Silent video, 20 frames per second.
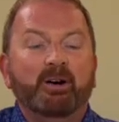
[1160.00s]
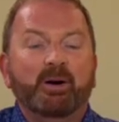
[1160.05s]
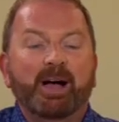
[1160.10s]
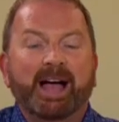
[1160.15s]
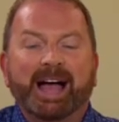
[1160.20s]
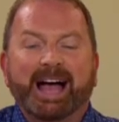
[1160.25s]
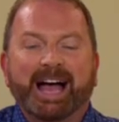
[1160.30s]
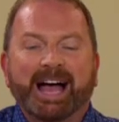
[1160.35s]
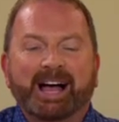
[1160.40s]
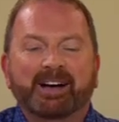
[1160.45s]

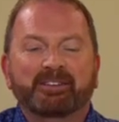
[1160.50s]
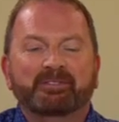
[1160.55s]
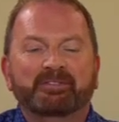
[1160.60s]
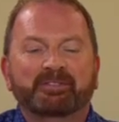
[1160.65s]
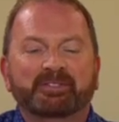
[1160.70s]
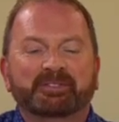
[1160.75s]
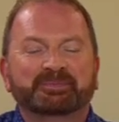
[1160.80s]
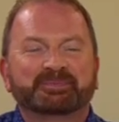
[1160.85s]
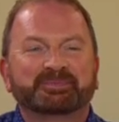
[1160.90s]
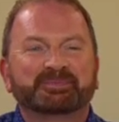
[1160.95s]
have
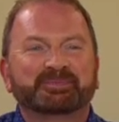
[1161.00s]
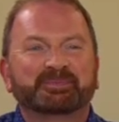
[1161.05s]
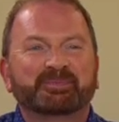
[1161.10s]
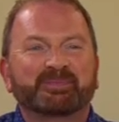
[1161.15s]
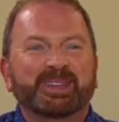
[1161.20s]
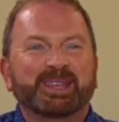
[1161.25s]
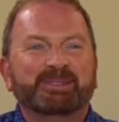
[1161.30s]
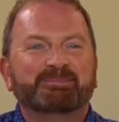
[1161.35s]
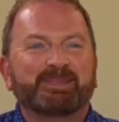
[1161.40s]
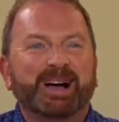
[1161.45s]

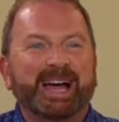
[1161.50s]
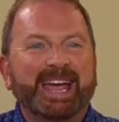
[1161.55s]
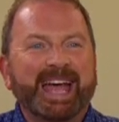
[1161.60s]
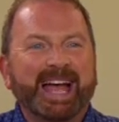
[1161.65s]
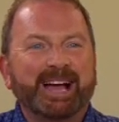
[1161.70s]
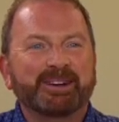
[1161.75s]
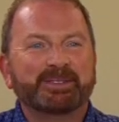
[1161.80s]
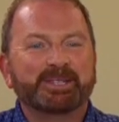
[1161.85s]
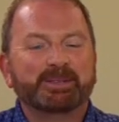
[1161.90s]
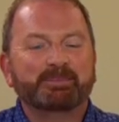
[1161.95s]
my
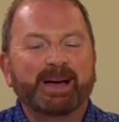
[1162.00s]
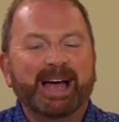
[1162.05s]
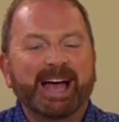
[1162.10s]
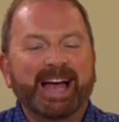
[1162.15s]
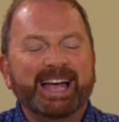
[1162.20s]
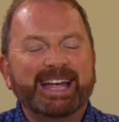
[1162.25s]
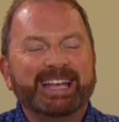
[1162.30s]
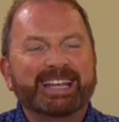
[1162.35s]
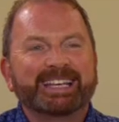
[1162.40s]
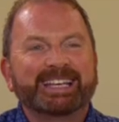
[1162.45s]
outer
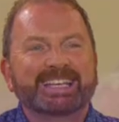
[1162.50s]
bag,